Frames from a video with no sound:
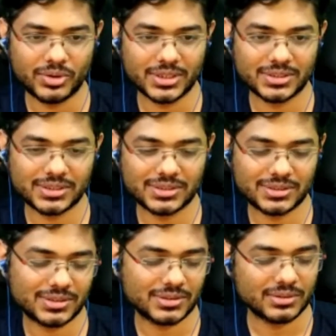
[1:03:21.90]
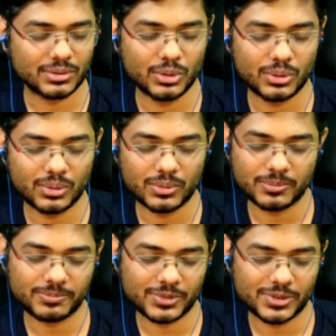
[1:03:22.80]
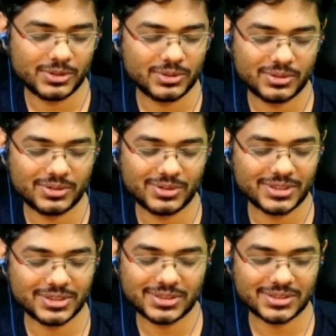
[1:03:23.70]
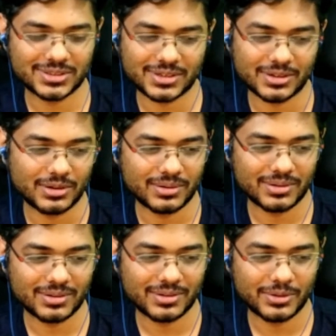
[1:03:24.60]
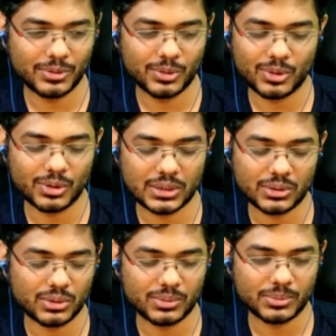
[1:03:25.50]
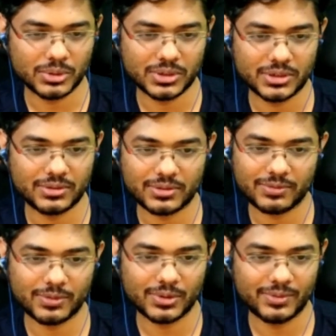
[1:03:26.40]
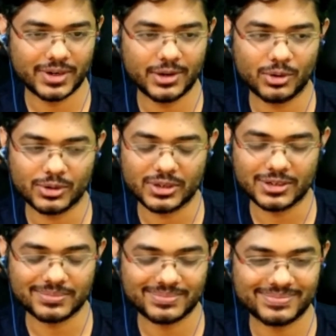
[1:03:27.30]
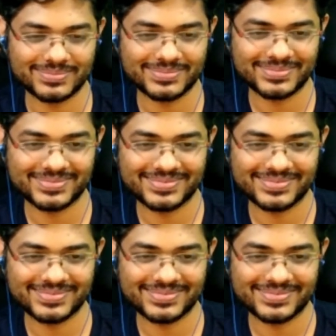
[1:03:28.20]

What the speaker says: you can just go on and on about it for a very long time.